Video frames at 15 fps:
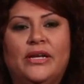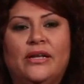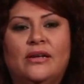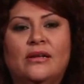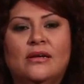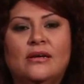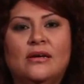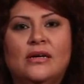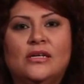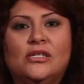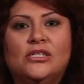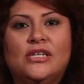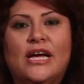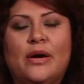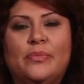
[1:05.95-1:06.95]
And
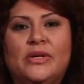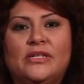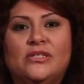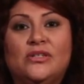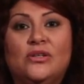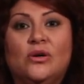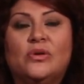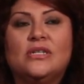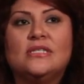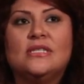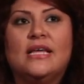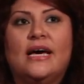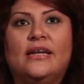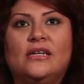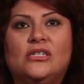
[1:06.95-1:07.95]
she happened to notice
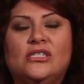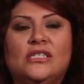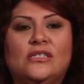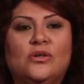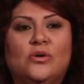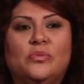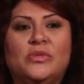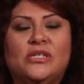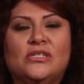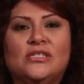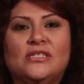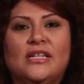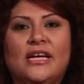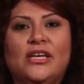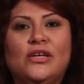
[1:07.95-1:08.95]
that, and she told me,
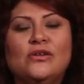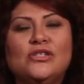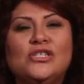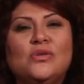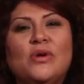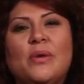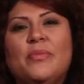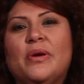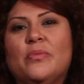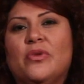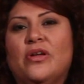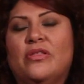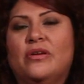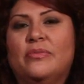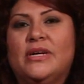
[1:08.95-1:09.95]
she's like, "You should write my
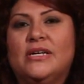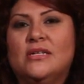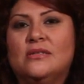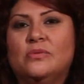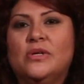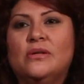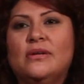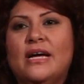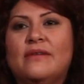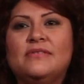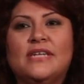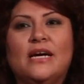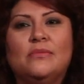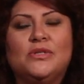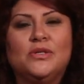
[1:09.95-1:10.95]
brother, because we don't
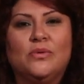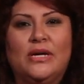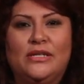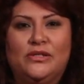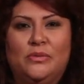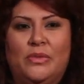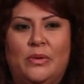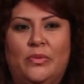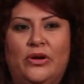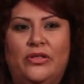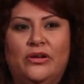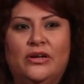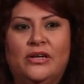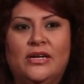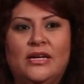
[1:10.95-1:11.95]
have time to write to my
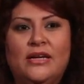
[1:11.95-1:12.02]
brother.